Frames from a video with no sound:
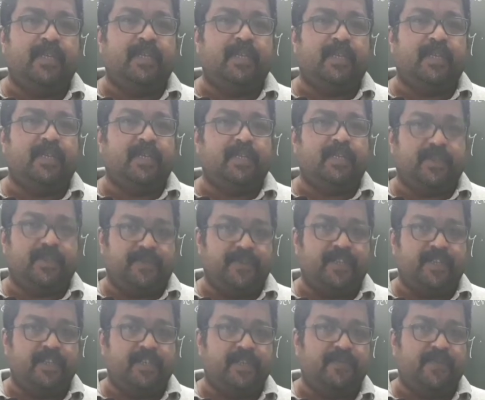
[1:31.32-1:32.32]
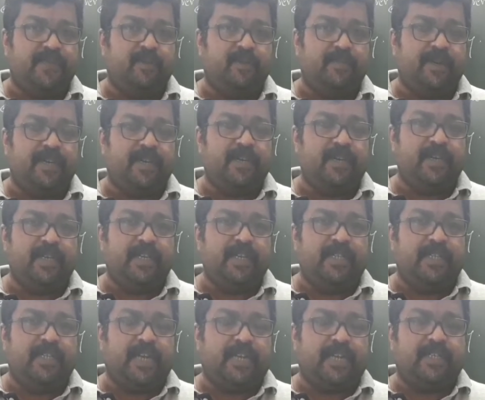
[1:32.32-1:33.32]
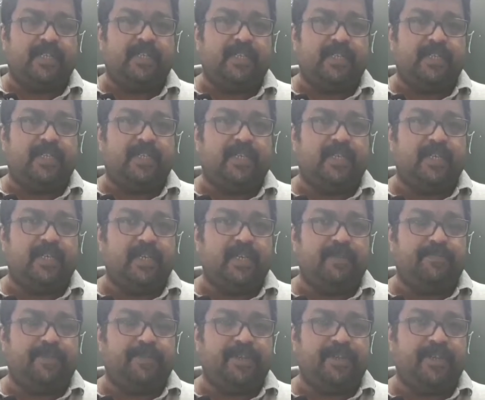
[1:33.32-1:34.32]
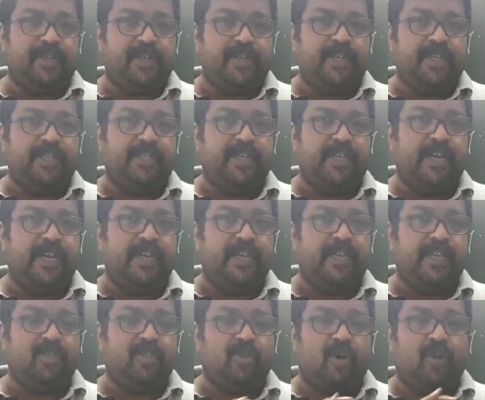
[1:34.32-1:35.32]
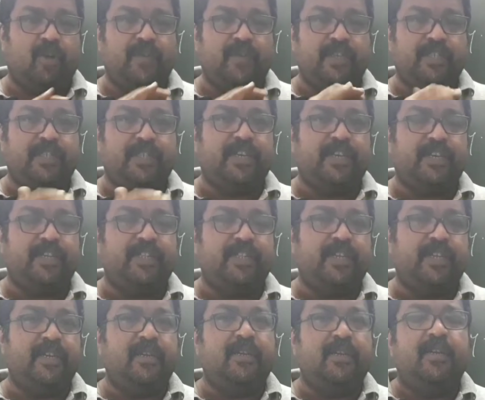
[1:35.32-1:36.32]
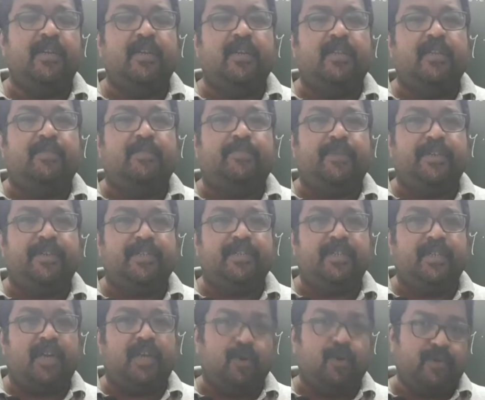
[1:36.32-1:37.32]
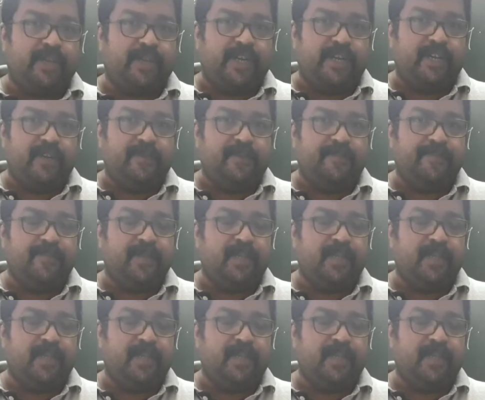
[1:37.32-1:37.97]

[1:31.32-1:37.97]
the surface tension phenomenon, that the pressure inside is always greater than the pressure outside.